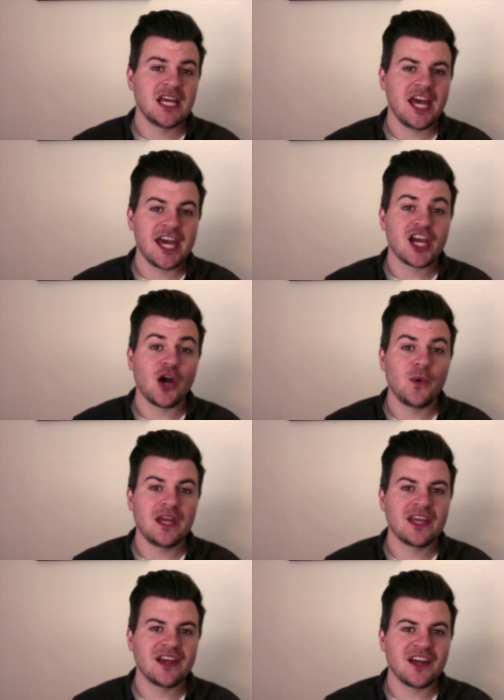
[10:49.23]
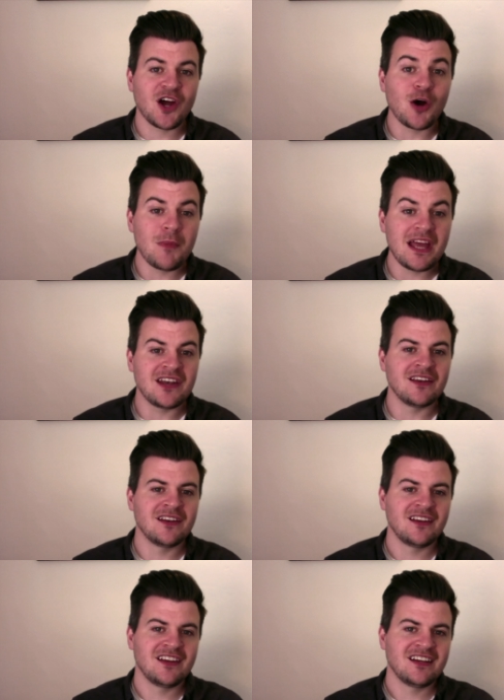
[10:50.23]
echoing an Amen
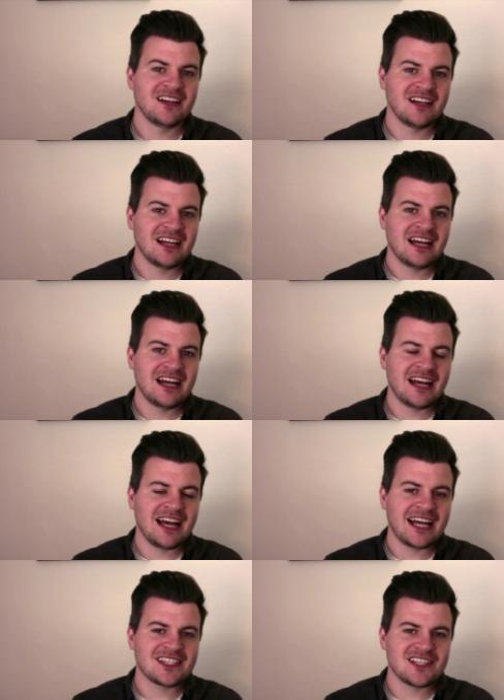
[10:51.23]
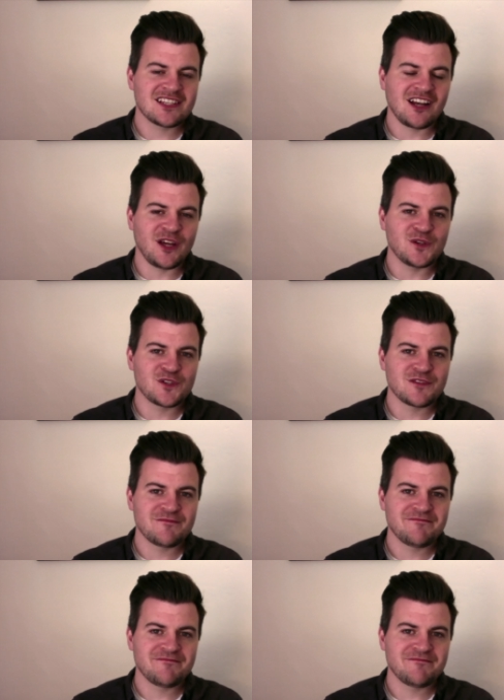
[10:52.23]
at its close.